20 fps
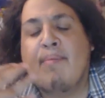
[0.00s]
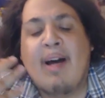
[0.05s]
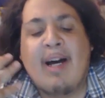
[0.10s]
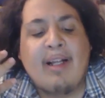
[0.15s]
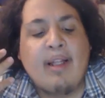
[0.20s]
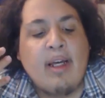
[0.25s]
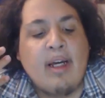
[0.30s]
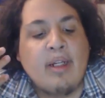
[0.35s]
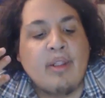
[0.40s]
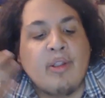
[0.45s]

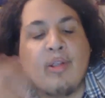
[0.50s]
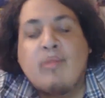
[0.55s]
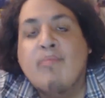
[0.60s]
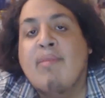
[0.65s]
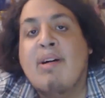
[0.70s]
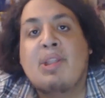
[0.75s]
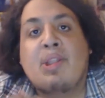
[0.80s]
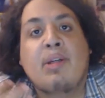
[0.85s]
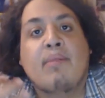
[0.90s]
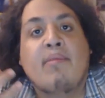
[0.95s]
Not too
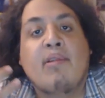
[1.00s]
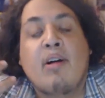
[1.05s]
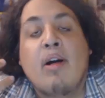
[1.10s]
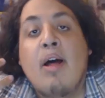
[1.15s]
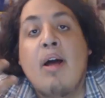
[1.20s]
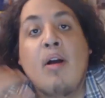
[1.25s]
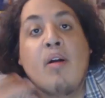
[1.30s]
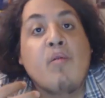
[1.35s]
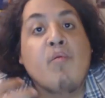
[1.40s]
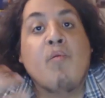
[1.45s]
much of a
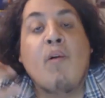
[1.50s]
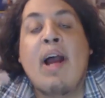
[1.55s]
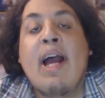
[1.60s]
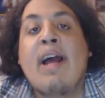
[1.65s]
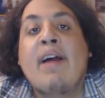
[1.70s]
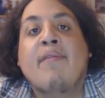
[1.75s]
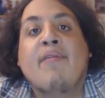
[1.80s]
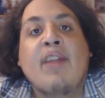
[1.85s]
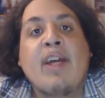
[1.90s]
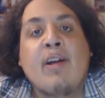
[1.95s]

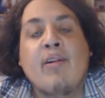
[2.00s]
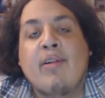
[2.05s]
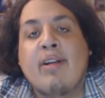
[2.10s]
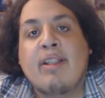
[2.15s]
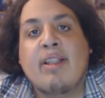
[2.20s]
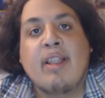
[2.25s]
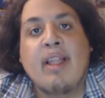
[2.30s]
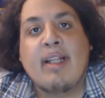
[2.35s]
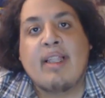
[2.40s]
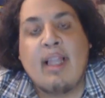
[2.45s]
grand thing or
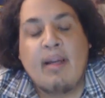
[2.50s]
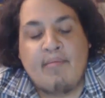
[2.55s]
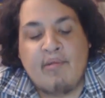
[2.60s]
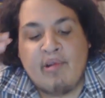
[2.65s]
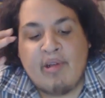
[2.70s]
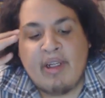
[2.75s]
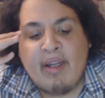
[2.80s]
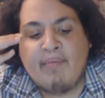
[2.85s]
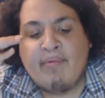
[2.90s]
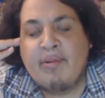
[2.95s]
anything like that. But
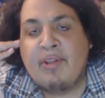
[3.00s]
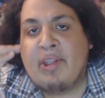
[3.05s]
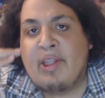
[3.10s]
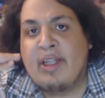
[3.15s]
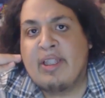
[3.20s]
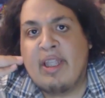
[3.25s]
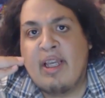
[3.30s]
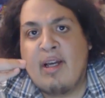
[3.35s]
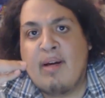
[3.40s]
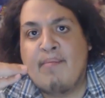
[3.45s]
you can definitely see
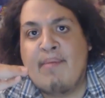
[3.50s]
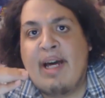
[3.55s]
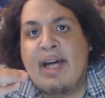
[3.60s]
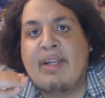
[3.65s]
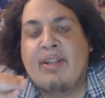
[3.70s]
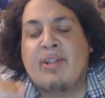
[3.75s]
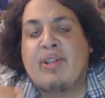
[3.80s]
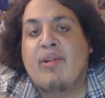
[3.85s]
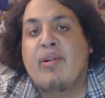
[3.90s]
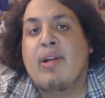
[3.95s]
that they
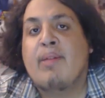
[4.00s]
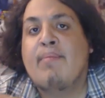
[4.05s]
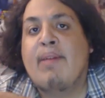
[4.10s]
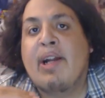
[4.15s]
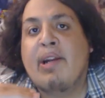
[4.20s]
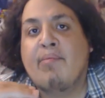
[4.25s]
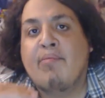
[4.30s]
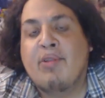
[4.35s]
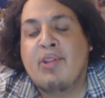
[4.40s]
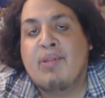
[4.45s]
command a certain
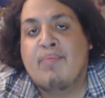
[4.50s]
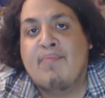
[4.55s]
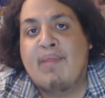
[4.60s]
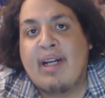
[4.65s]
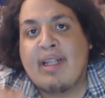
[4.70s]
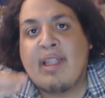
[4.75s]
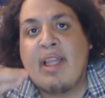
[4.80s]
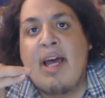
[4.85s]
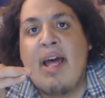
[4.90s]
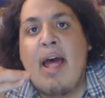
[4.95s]
amount of
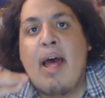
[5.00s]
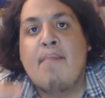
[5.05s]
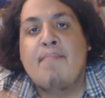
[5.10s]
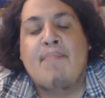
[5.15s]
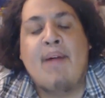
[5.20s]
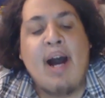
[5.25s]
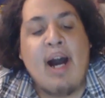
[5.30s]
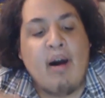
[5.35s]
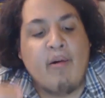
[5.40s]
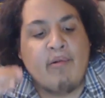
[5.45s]
respect
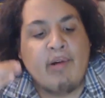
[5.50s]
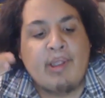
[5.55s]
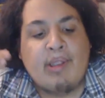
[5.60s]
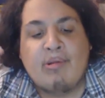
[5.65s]
and power.